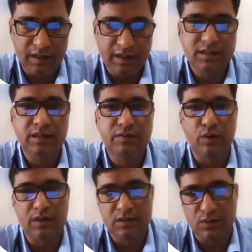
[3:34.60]
AC
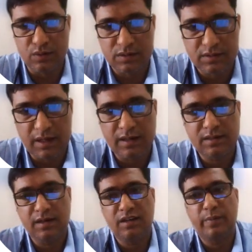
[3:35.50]
voltage source, that is
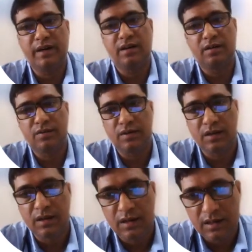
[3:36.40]
the independent.
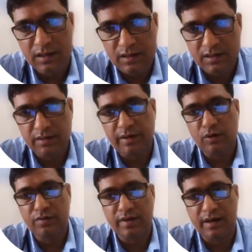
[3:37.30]
These are the
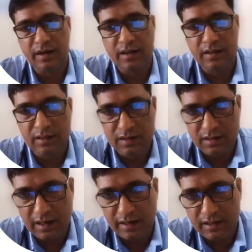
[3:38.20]
value of current.
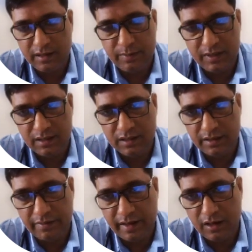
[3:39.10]
IT means it
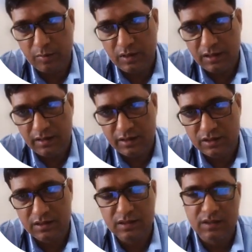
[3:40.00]
is a variable in
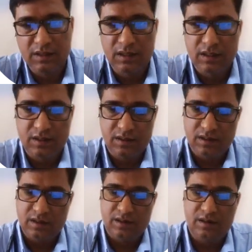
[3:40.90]
nature,
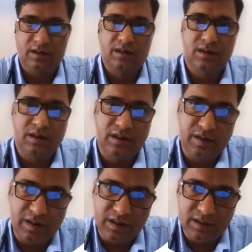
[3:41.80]
and
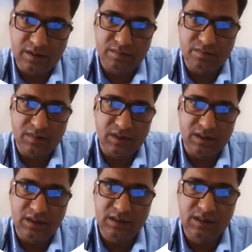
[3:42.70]
it is a
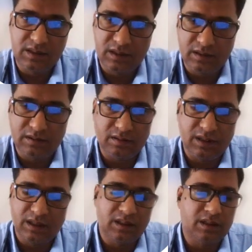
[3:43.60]

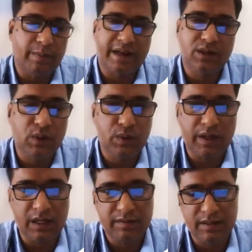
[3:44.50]
DC. The magnitude
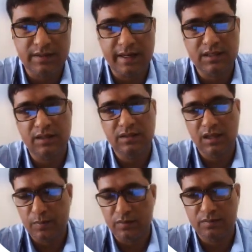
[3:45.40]
as well as direction is
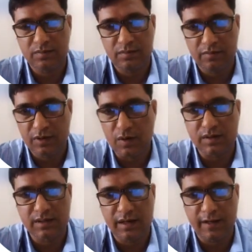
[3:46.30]
keep on
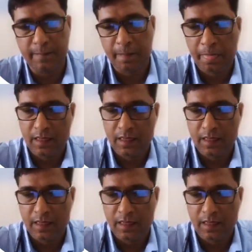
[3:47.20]
constant here.